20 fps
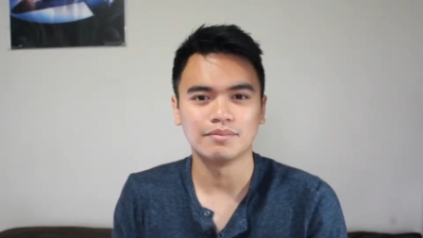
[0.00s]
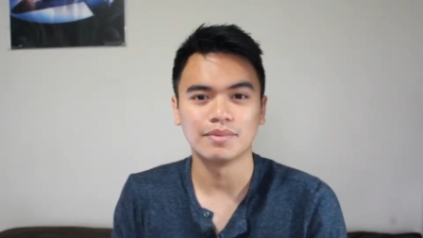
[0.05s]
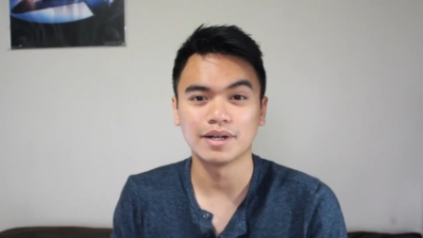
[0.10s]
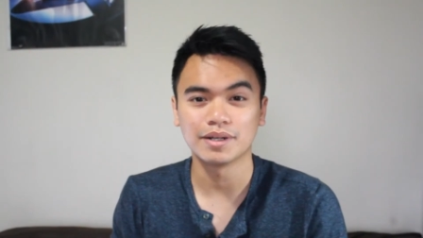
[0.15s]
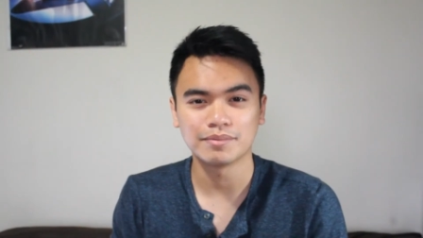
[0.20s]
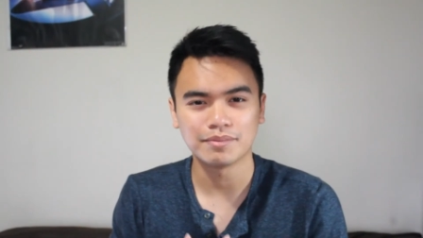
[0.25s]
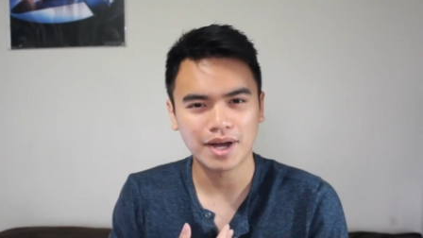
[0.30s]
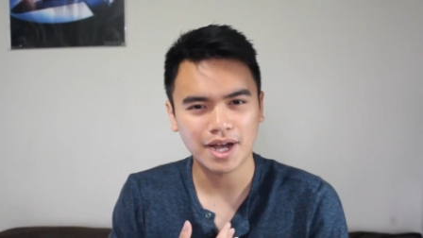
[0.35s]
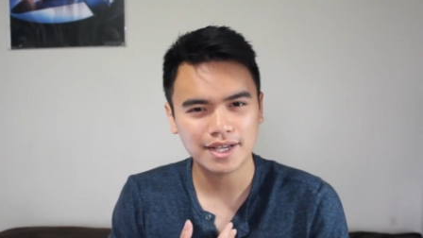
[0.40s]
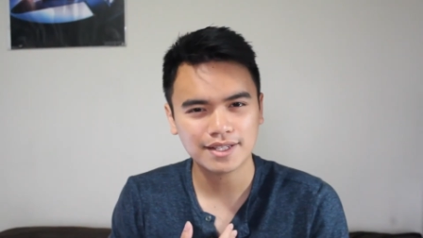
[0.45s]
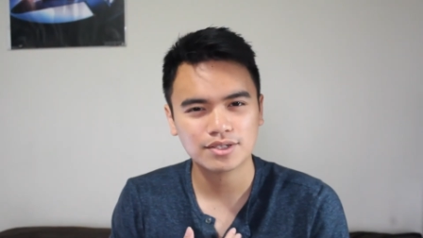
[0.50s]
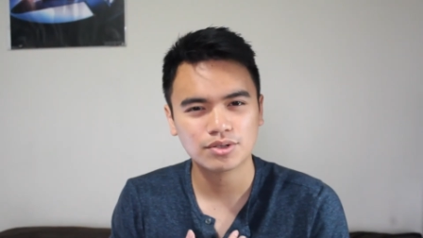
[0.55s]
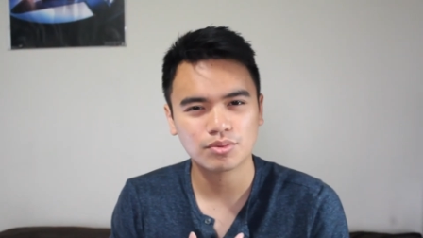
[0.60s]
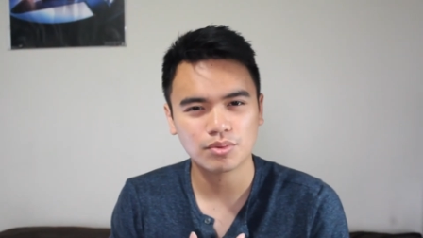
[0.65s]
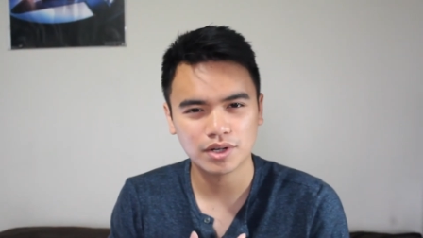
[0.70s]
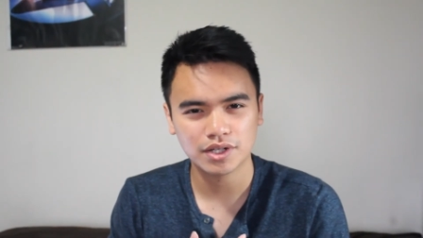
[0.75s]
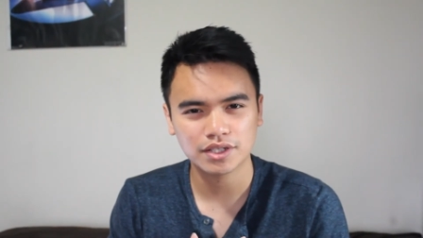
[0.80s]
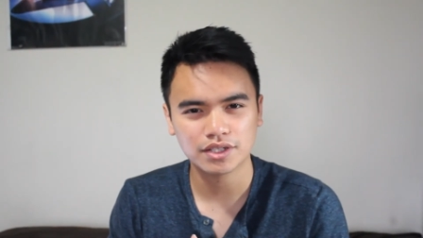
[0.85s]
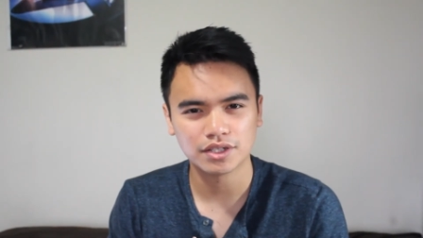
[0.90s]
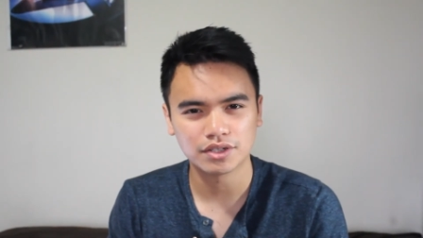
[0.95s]
But in my
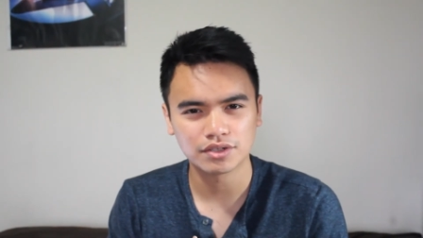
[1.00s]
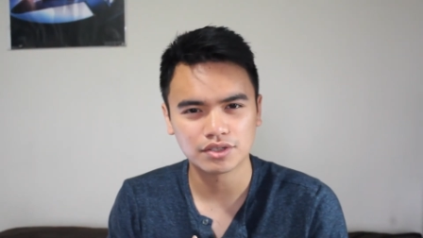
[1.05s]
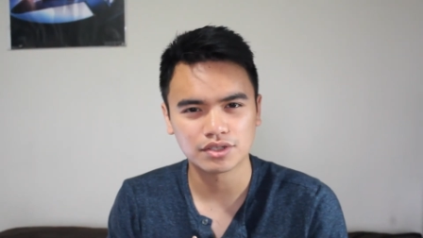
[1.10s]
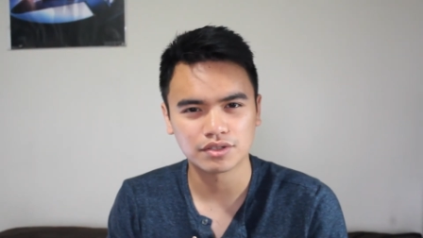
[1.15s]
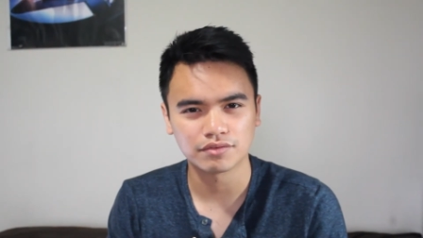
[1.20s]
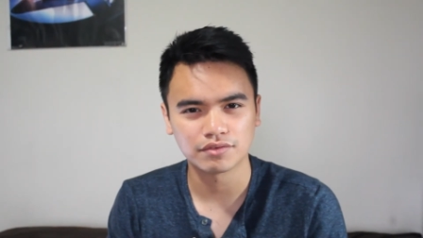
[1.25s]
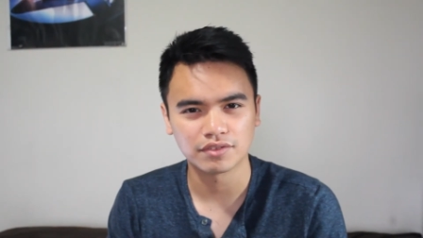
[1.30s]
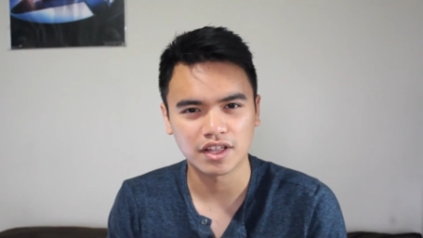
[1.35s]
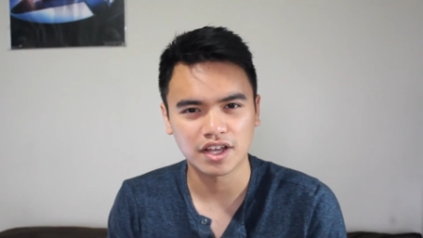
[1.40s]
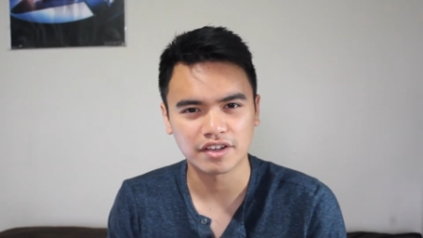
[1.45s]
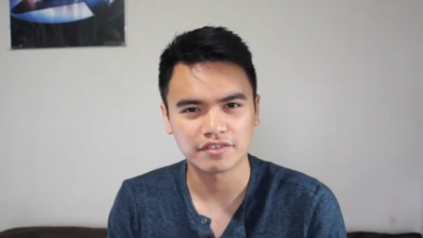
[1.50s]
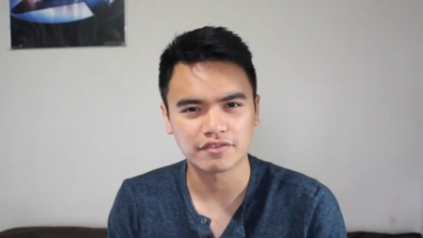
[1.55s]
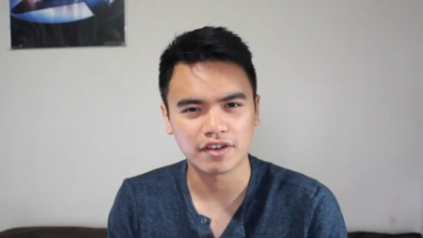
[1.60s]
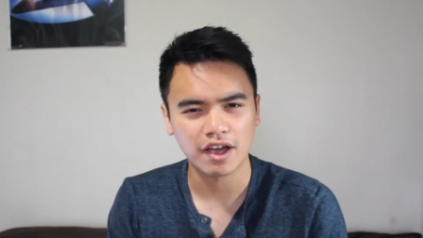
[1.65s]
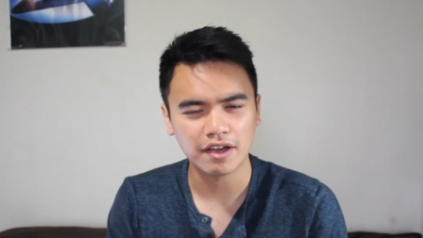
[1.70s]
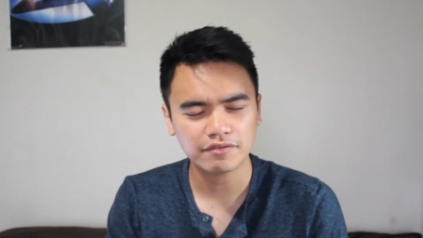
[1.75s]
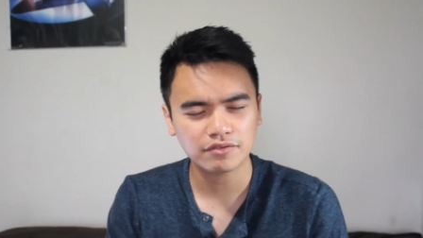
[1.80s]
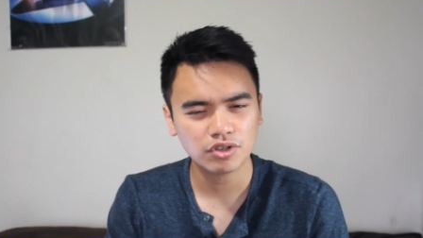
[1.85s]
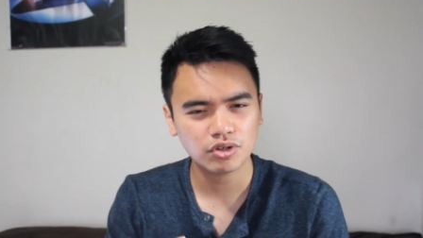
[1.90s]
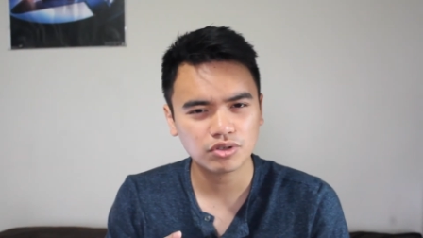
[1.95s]
20 years of life,
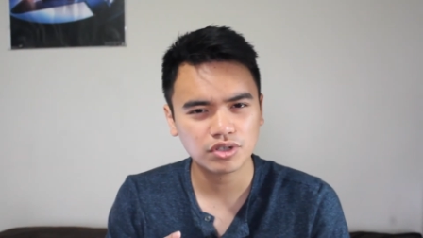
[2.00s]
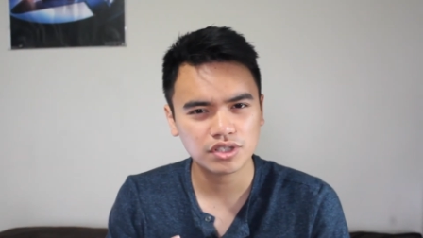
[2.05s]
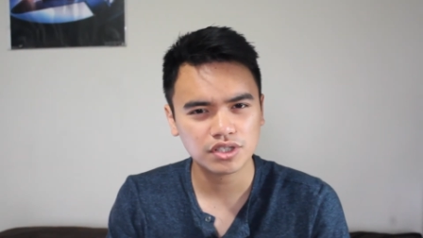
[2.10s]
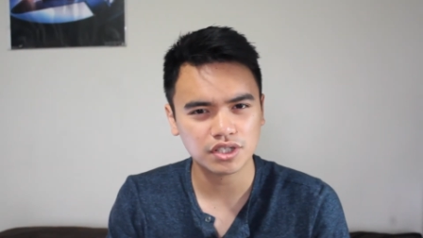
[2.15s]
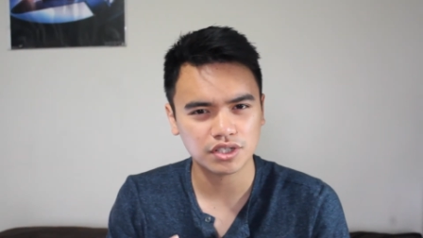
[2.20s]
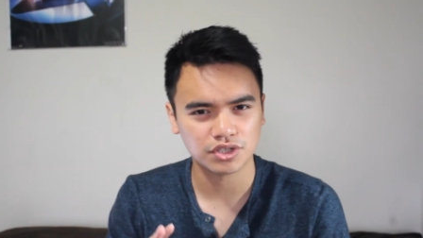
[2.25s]
I've noticed